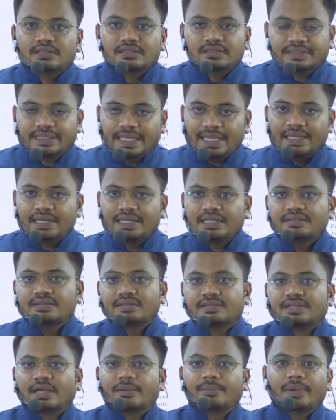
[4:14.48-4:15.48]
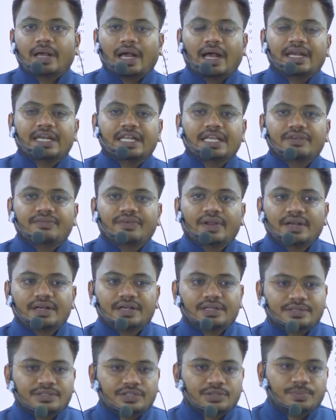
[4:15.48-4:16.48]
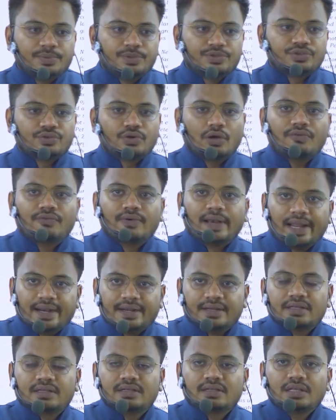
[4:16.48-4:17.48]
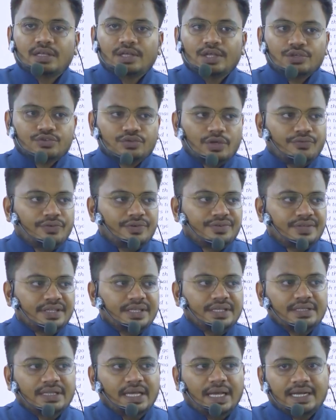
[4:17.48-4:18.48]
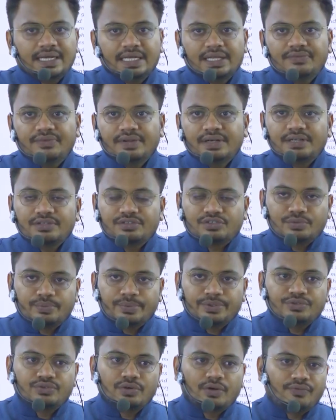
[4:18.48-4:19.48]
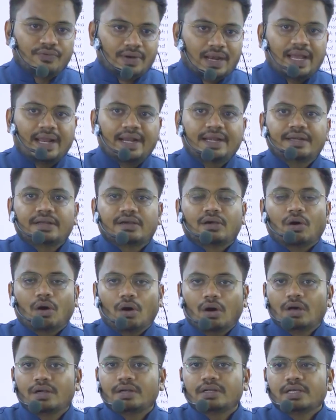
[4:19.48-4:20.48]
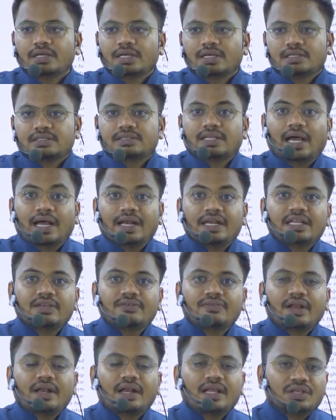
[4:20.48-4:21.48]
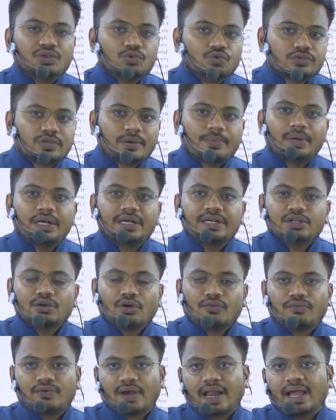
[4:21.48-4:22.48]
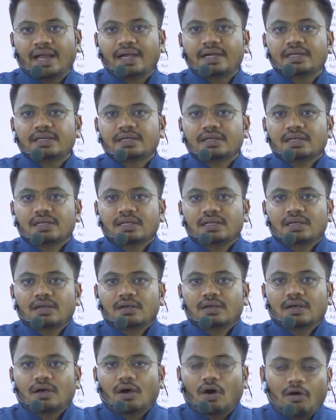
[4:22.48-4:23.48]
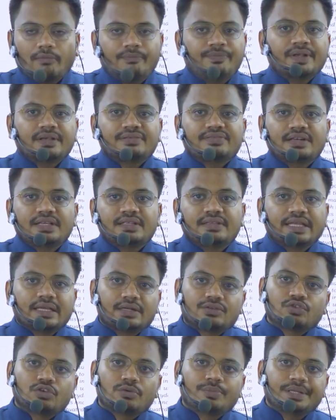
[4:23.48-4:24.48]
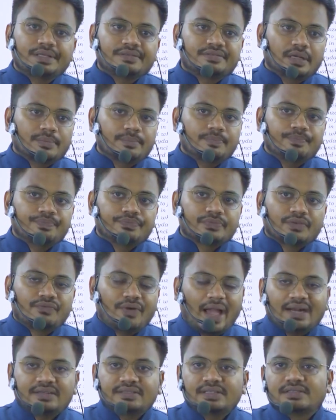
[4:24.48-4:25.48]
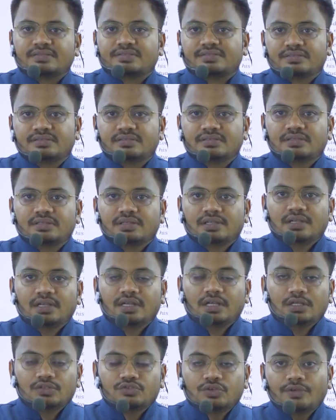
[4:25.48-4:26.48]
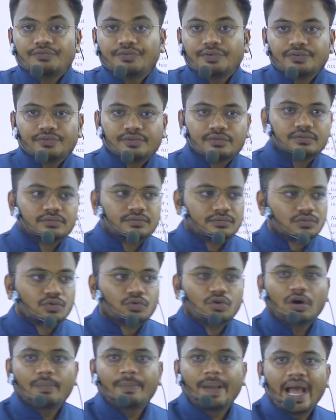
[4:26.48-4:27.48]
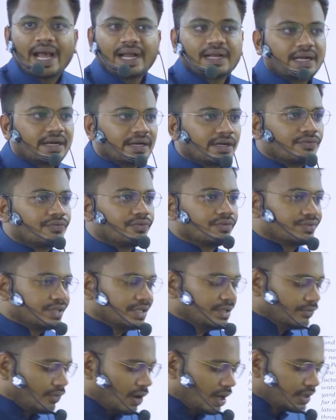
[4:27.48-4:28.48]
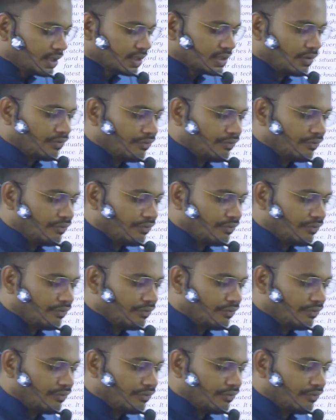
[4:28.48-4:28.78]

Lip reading: there is some uneven distribution of land. So if you see the uneven distribution of land or the uneven usability of land, obviously there should be some factors. So if you go back and if you see what are the